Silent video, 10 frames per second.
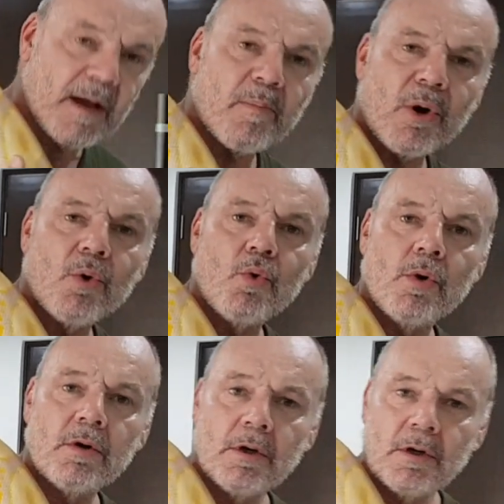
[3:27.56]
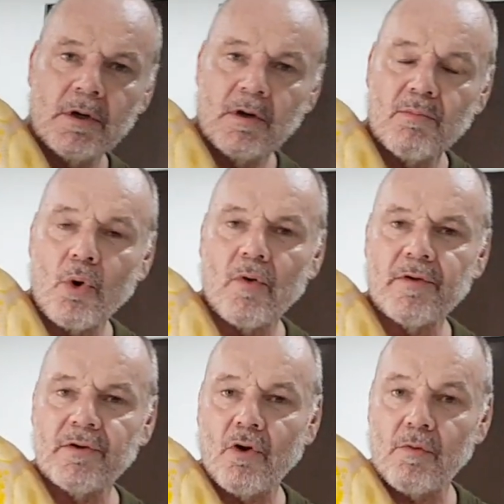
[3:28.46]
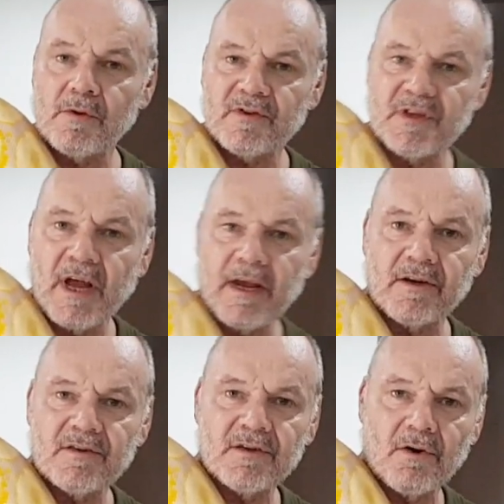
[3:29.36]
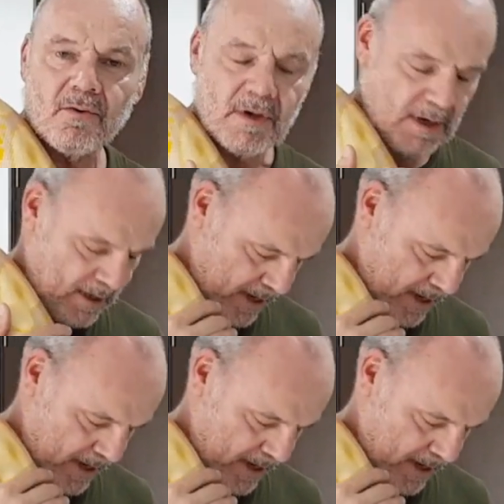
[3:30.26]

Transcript: they poo more than normal snakes, so